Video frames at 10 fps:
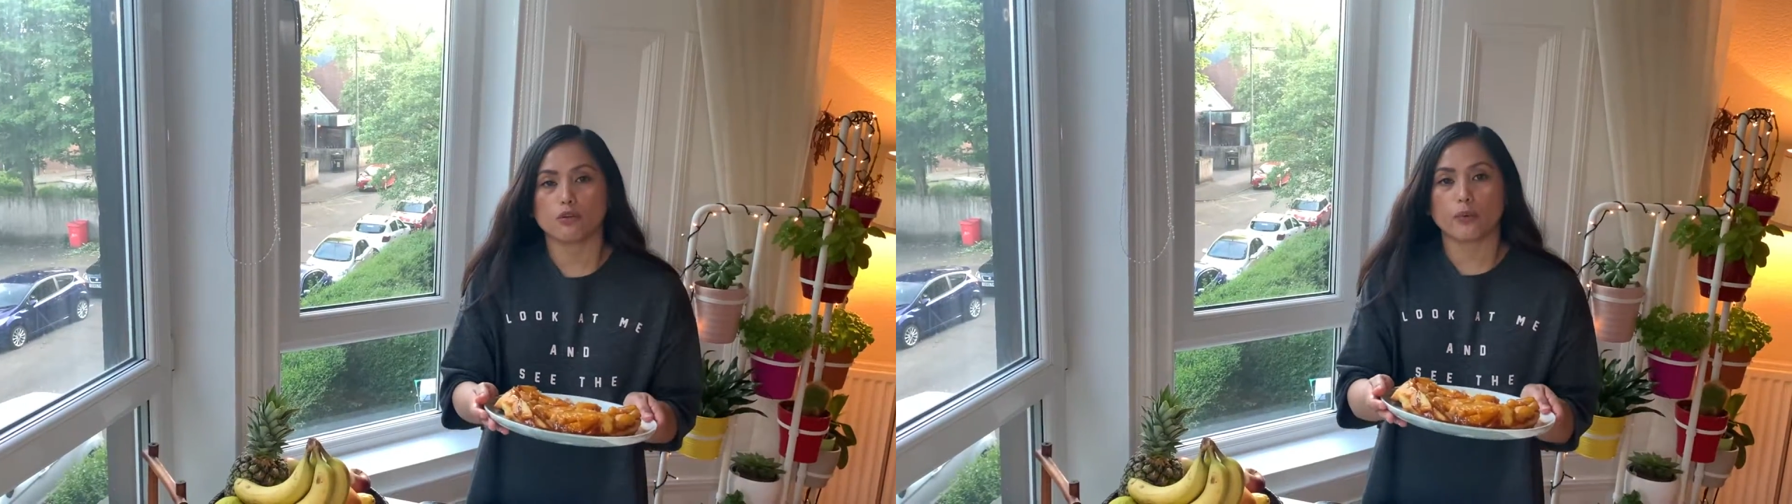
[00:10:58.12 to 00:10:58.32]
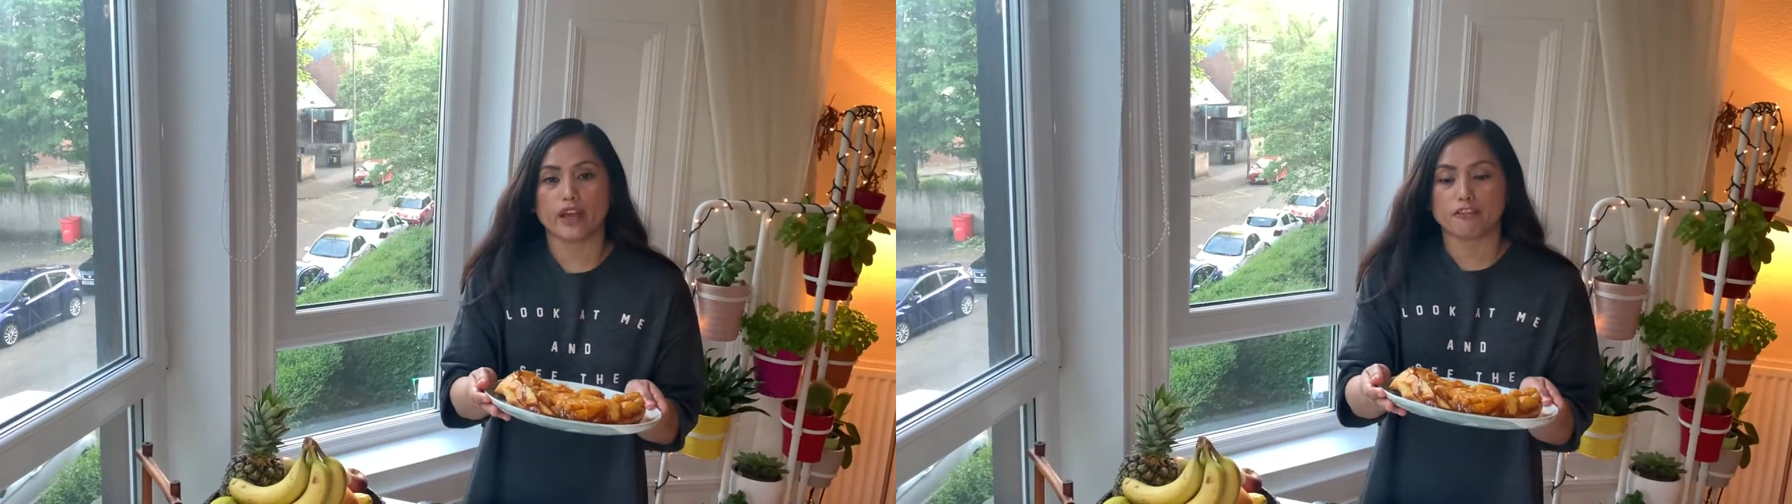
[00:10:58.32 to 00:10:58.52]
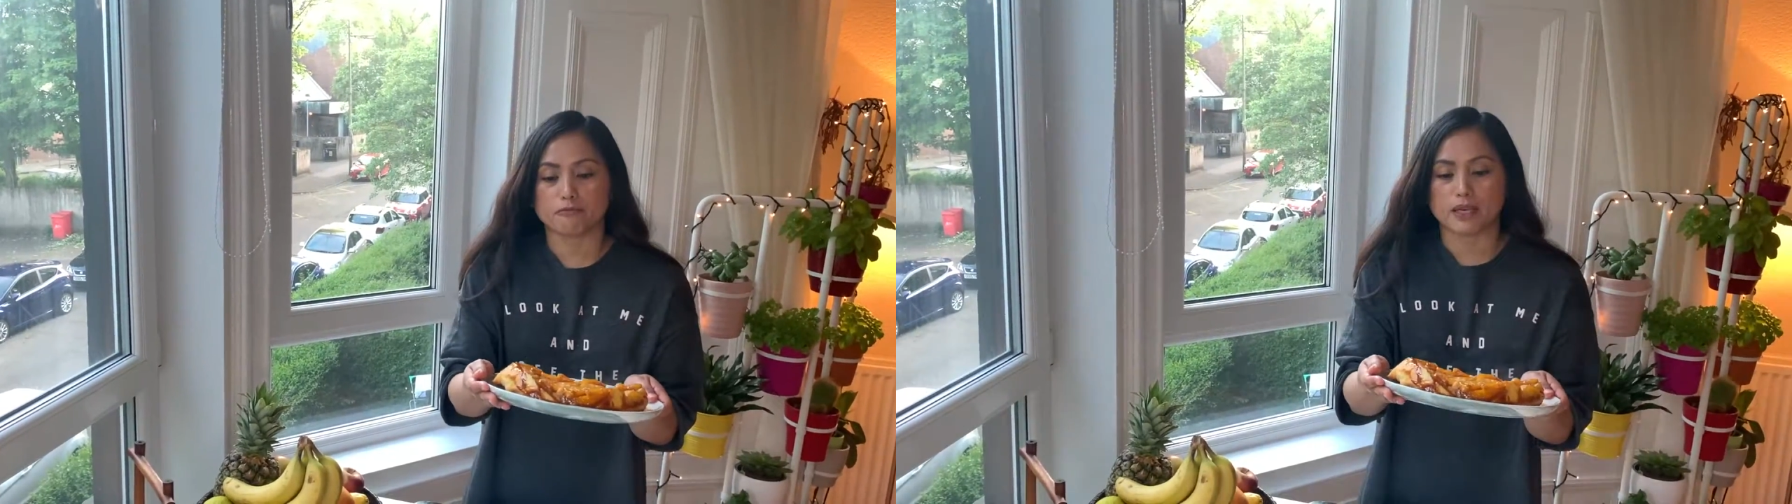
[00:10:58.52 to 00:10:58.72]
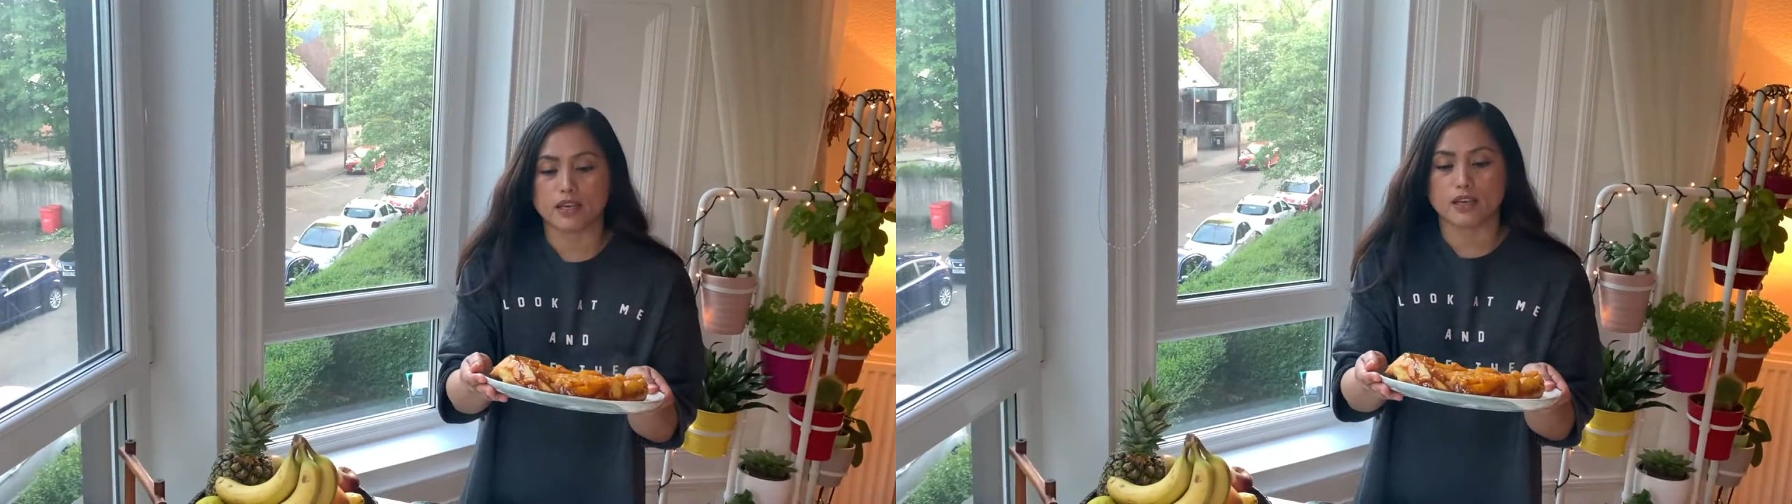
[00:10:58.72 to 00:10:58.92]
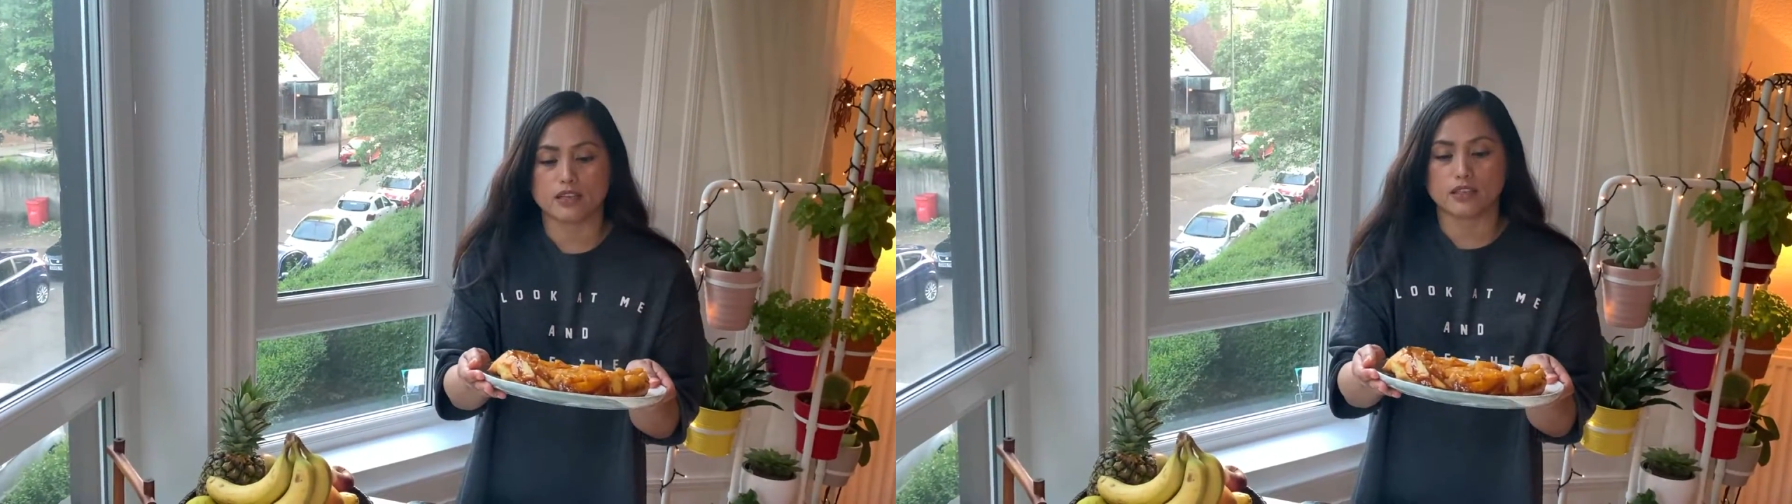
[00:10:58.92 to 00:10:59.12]
we have
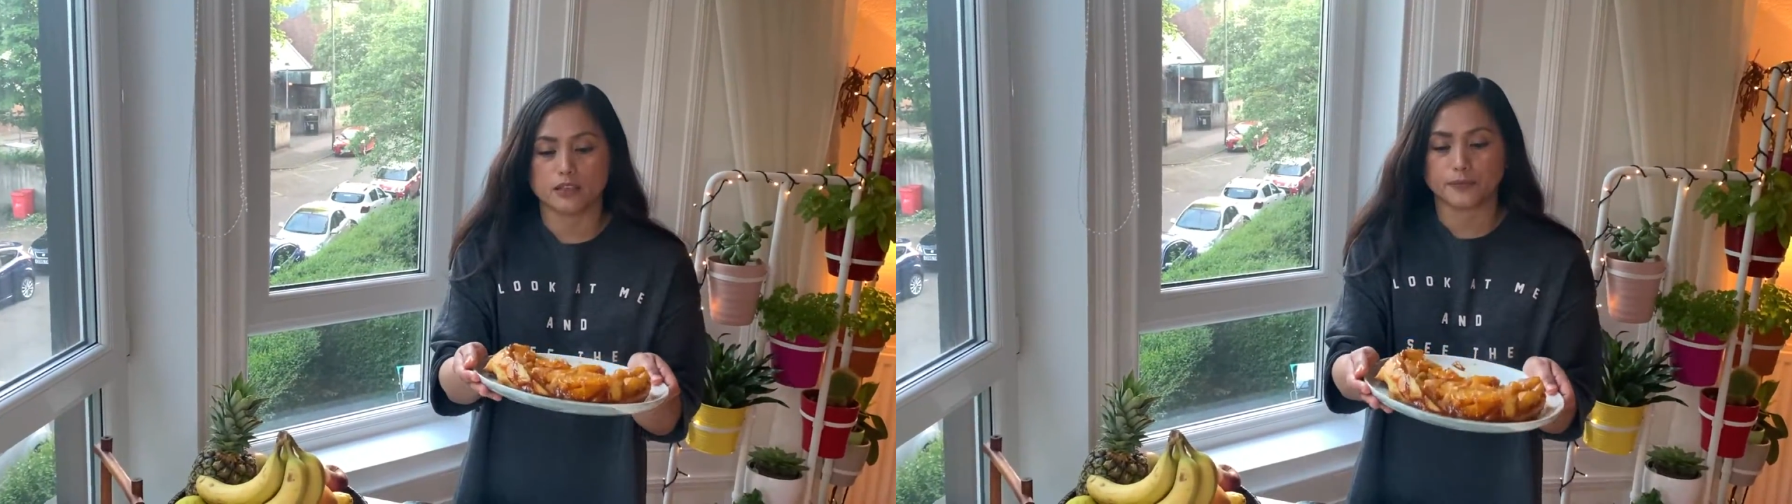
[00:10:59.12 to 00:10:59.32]
made